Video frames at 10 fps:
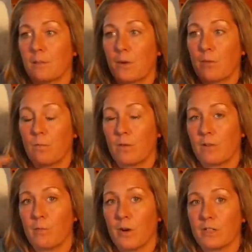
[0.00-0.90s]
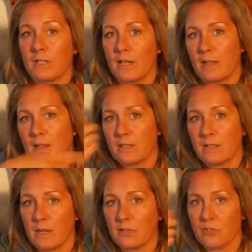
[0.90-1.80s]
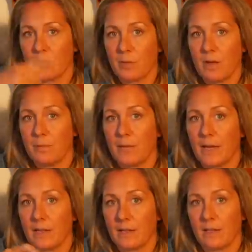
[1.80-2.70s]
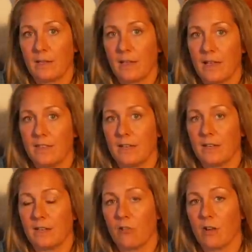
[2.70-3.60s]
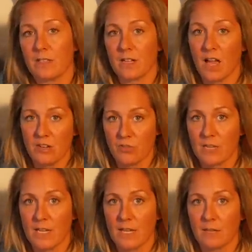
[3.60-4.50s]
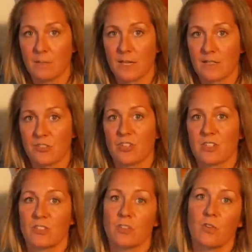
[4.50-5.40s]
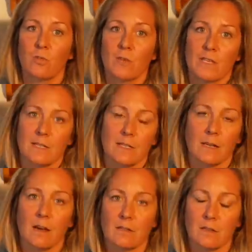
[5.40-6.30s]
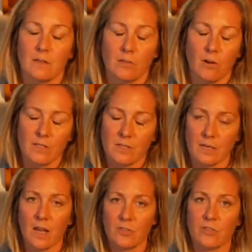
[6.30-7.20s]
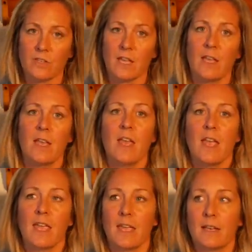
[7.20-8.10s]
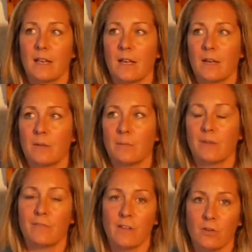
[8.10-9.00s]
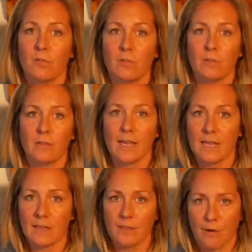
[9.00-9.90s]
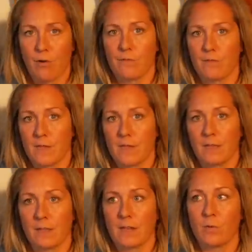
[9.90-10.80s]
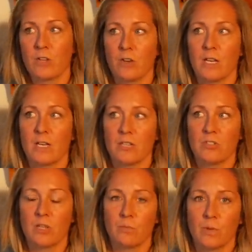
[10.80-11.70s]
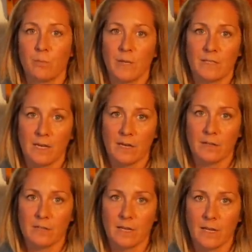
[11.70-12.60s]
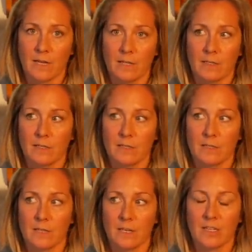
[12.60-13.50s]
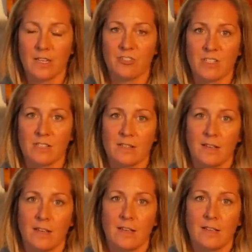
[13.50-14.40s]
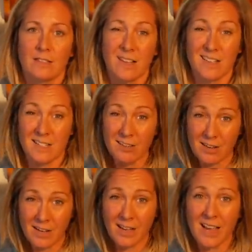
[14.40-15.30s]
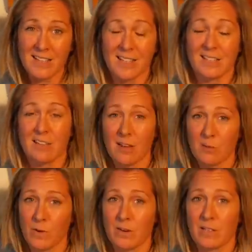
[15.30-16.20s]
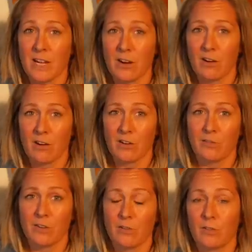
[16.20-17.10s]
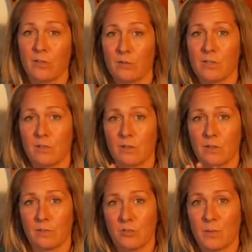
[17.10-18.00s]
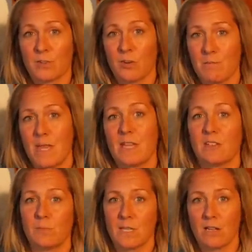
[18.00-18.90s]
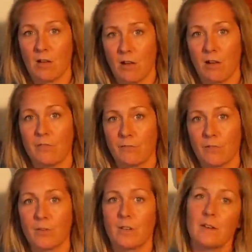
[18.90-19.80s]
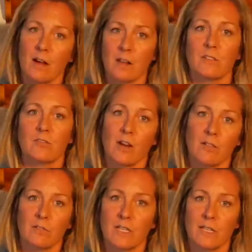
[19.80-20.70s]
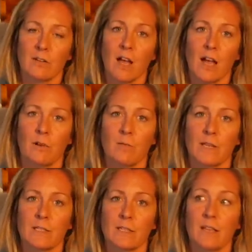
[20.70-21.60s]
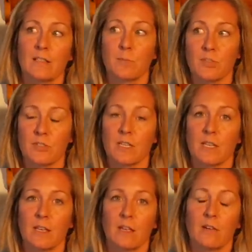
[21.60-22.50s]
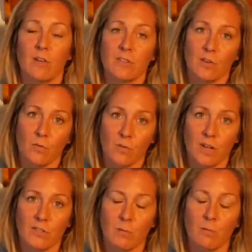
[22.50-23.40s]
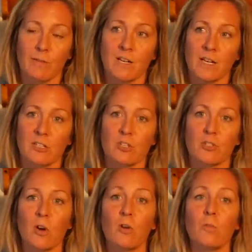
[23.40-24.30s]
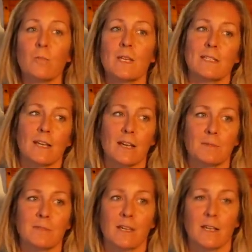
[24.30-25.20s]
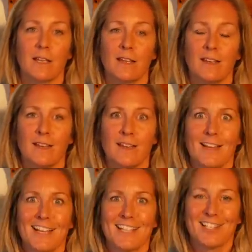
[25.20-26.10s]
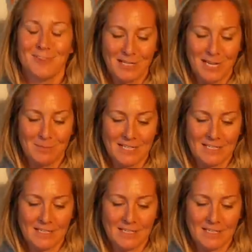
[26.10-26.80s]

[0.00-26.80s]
but we would have parked it and then done our trip, come back, and then cross the country in it, because it's just so easy to cross the country in a vehicle like the RV. Like when you're in a Jeep with big tires, and it just sucks a lot of gas, it's a lot of wear and tear on your vehicle. Those Jeeps are made to be off-road, not traveling down highways, especially across the whole country. And we've done it so many times that sometimes